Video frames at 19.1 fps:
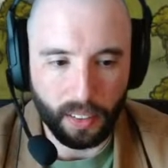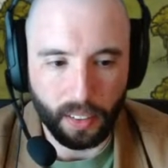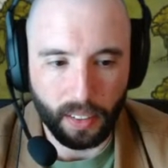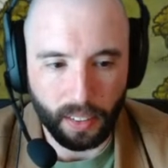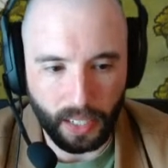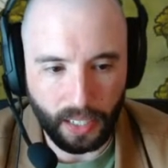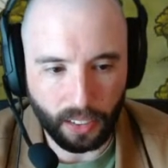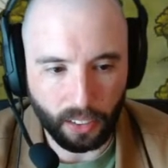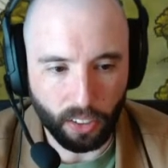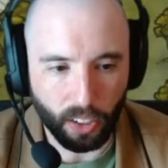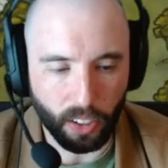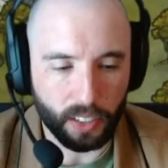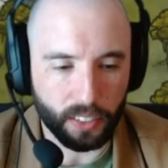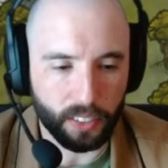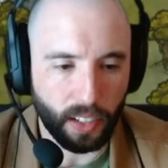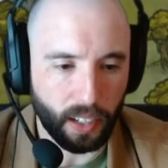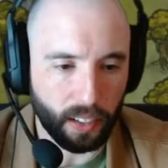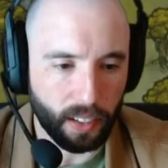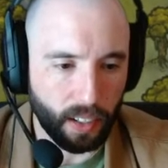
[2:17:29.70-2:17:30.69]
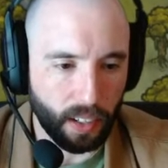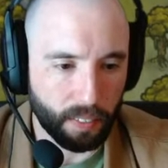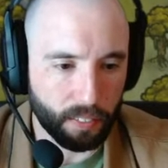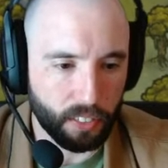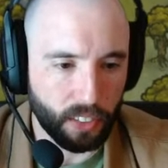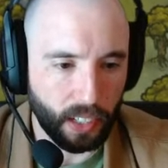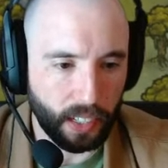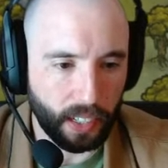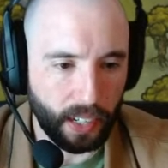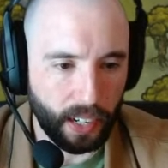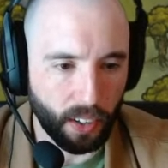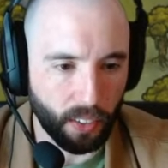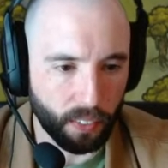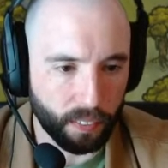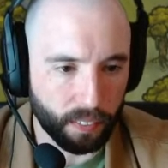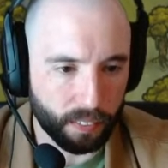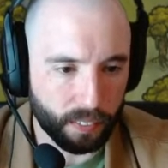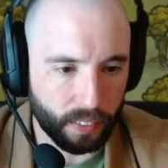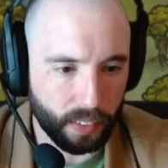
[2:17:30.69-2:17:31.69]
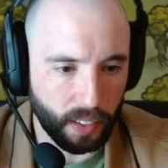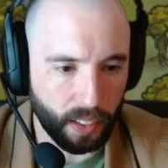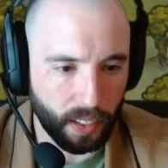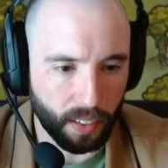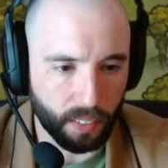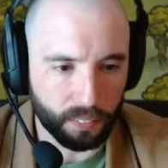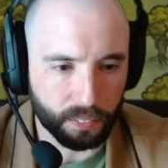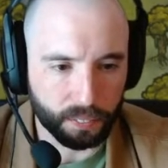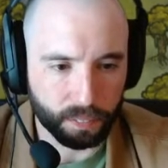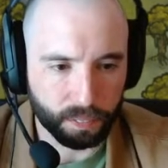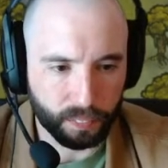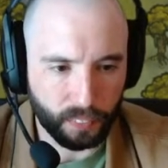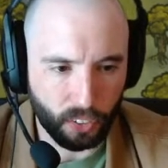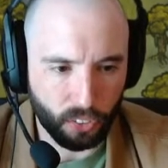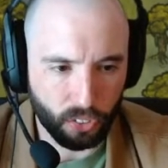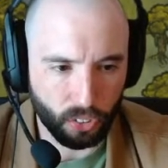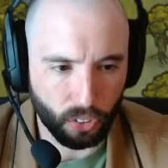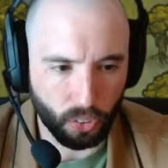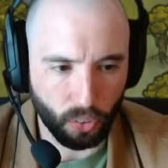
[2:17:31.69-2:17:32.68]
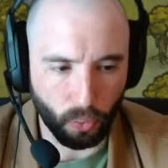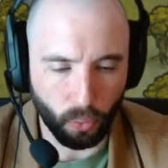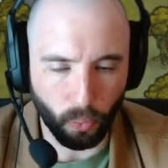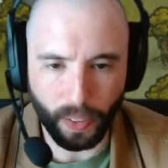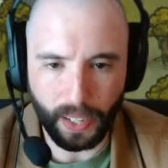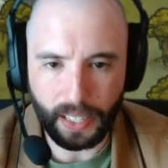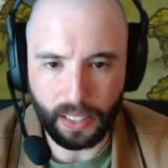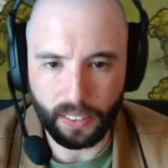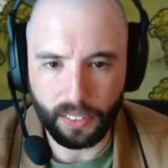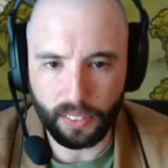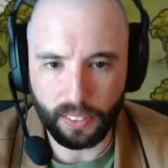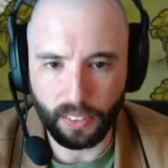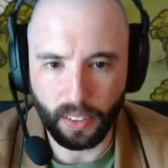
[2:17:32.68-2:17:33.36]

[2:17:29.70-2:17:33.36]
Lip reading: Inkcarnate.com. Check it out. It's a great